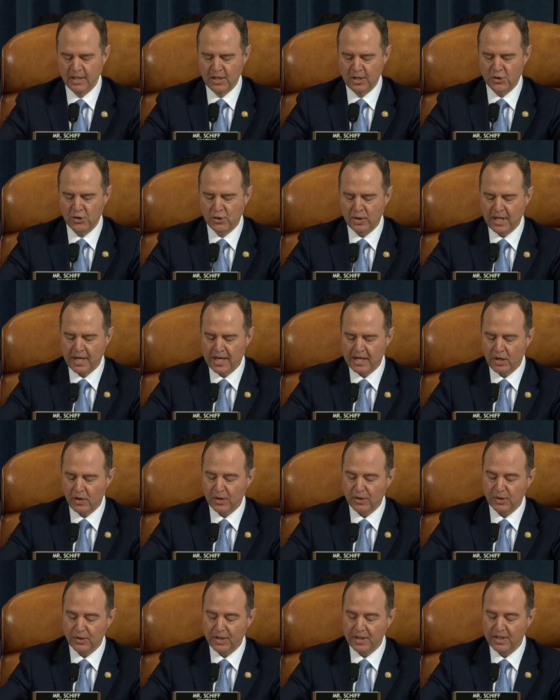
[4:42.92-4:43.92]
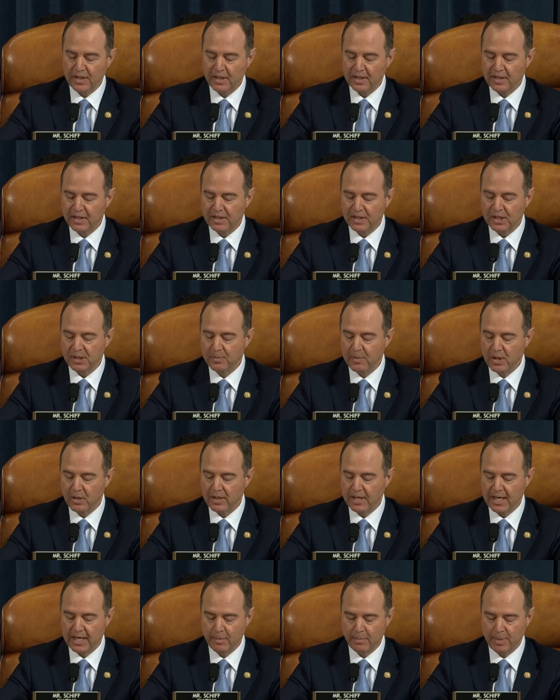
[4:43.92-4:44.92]
Giuliani also conducted a smear
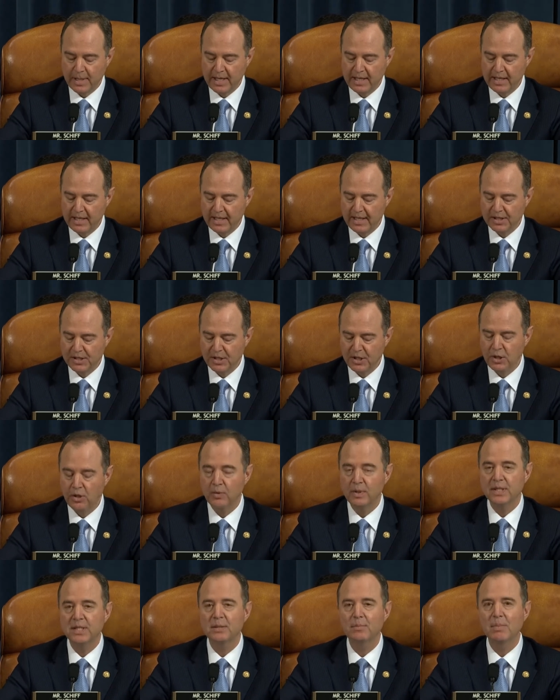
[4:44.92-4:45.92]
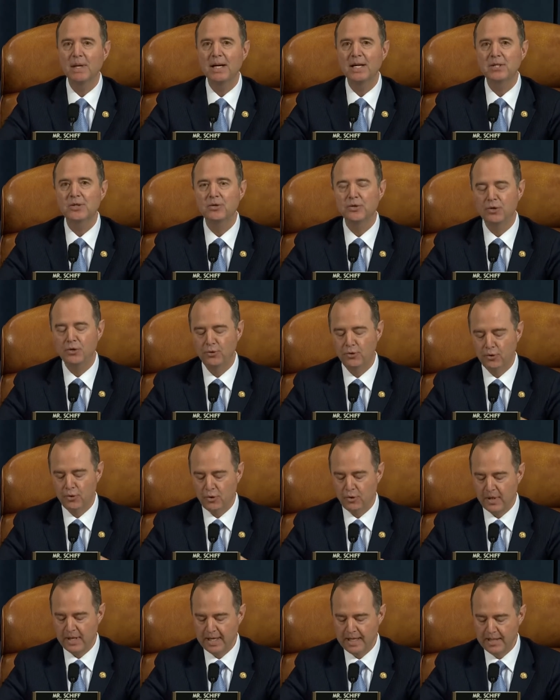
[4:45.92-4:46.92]
campaign against the U.S. ambassador to
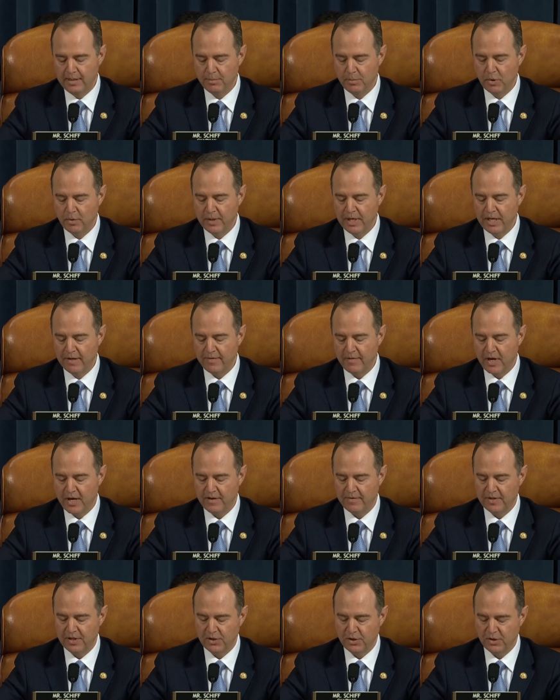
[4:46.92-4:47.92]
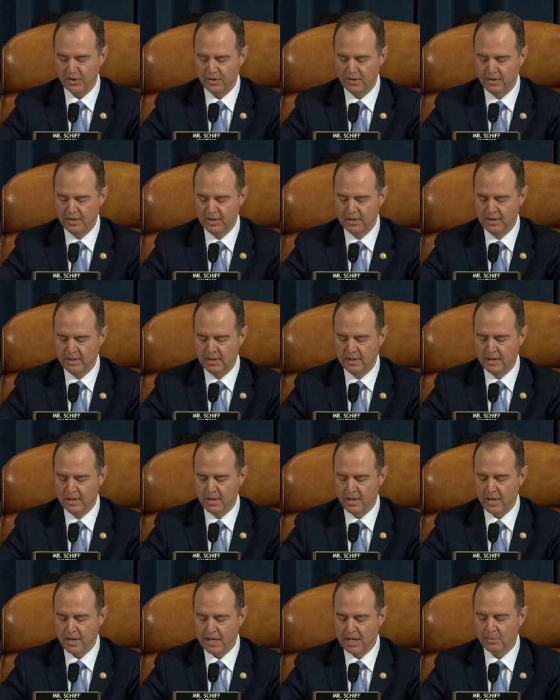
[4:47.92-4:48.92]
Ukraine, Marie Yovanovitch.
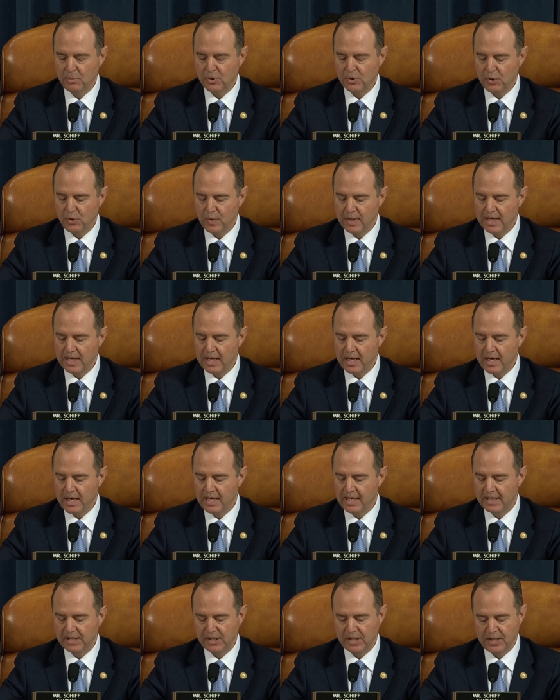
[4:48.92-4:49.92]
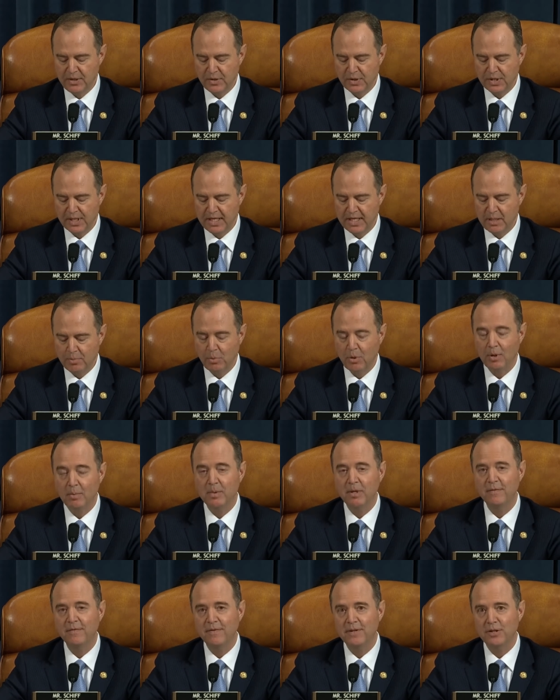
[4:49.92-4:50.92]
On April 29, a senior State
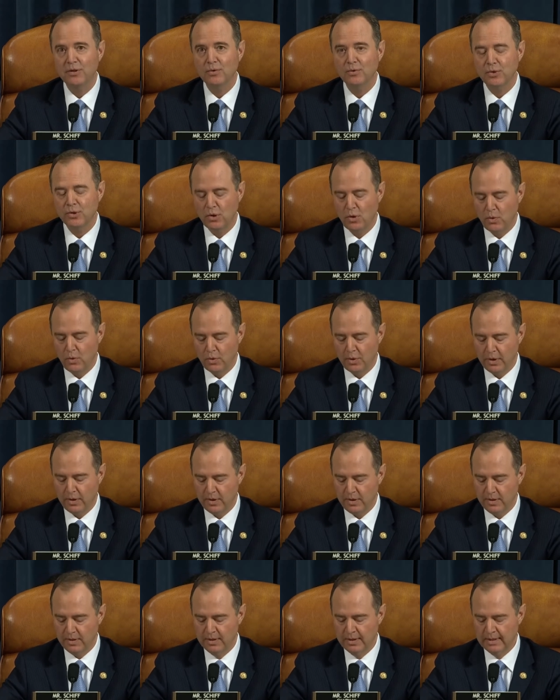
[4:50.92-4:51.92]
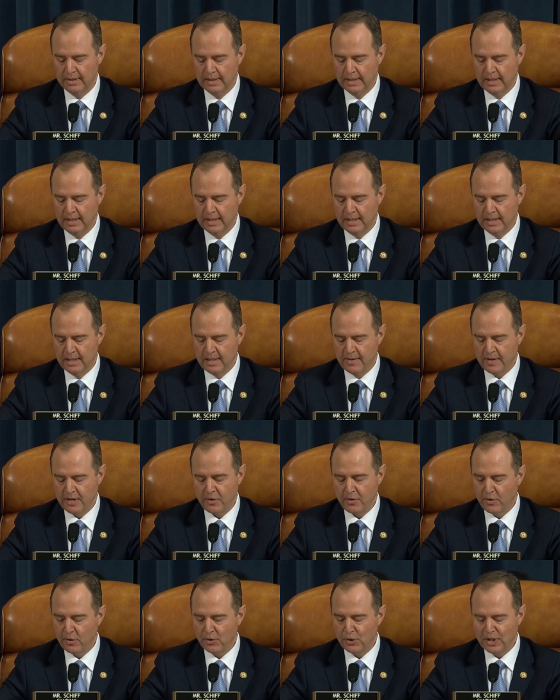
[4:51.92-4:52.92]
Department official told her that
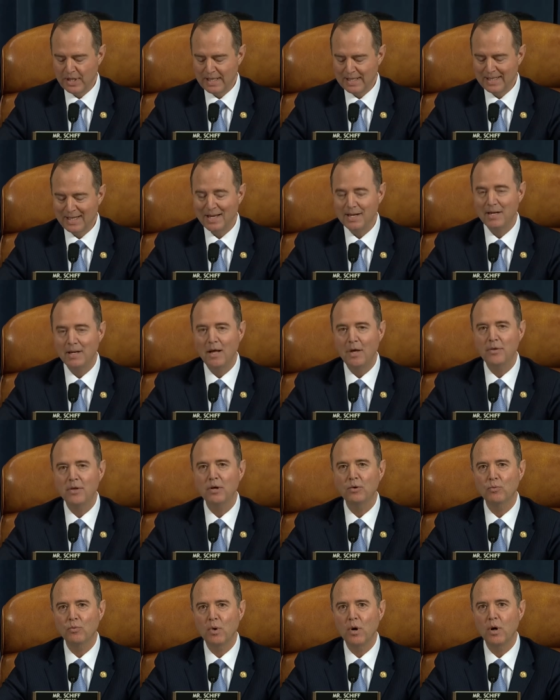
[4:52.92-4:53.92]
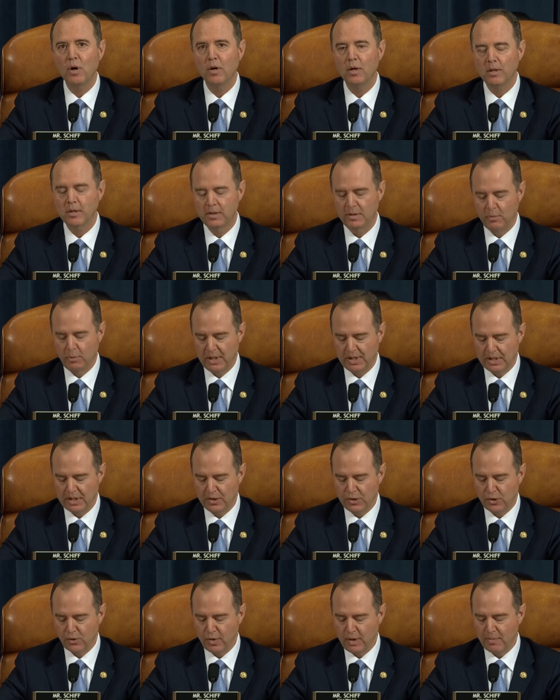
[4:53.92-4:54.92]
although she had done nothing wrong,
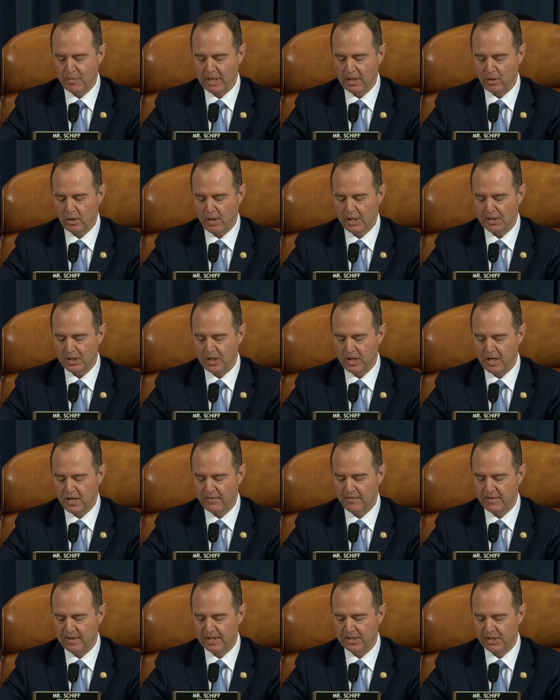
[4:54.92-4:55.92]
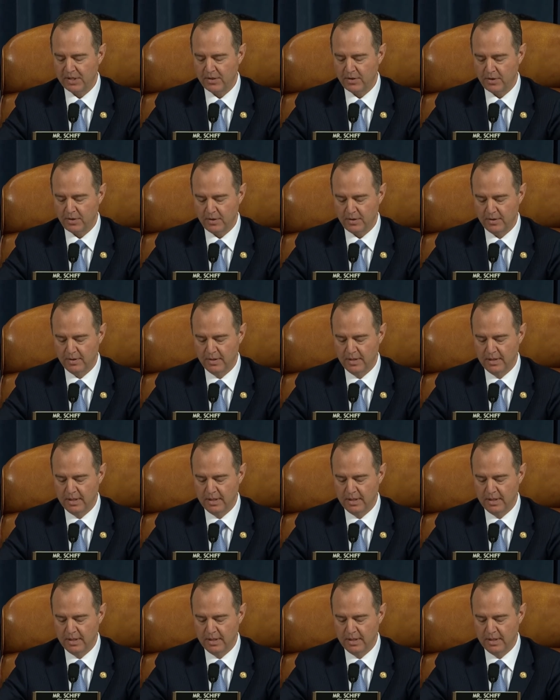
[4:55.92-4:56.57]
President Trump had lost confidence in her.